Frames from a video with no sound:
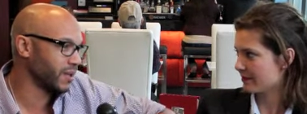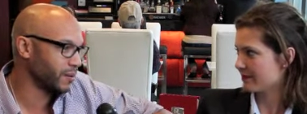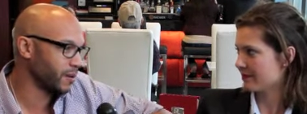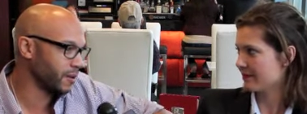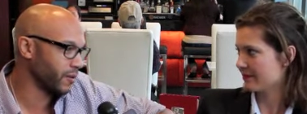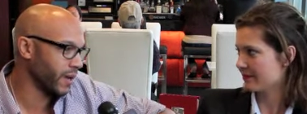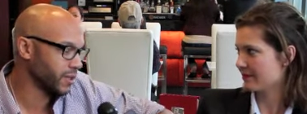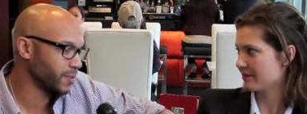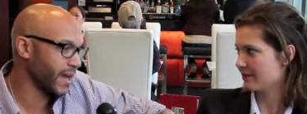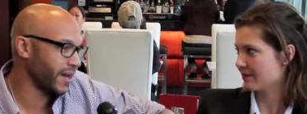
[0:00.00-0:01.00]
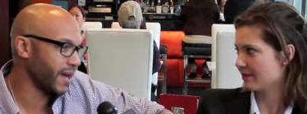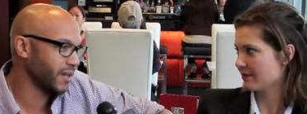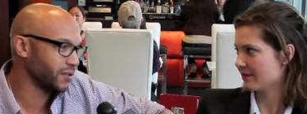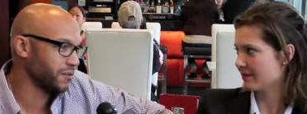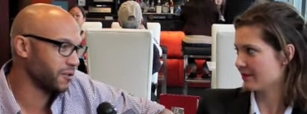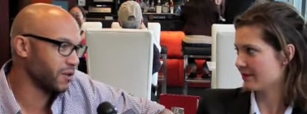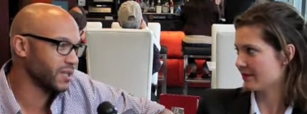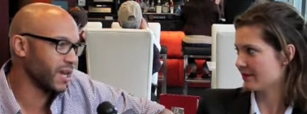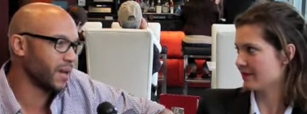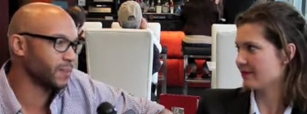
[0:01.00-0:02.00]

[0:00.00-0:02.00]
Speaker 1: the, the greatest black actor of all time.